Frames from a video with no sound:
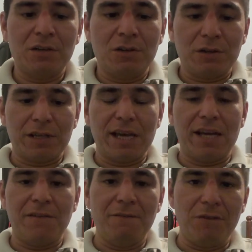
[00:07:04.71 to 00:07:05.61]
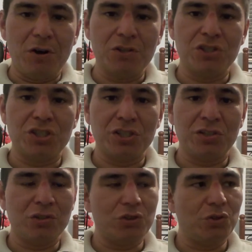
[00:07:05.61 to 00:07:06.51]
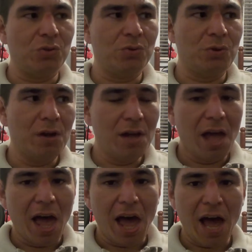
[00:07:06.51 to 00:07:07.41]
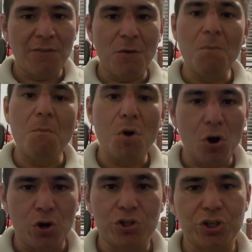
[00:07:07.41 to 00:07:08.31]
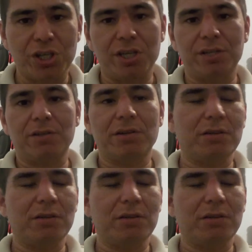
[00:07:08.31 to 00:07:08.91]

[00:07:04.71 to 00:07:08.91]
look at Inversion to have a merge again.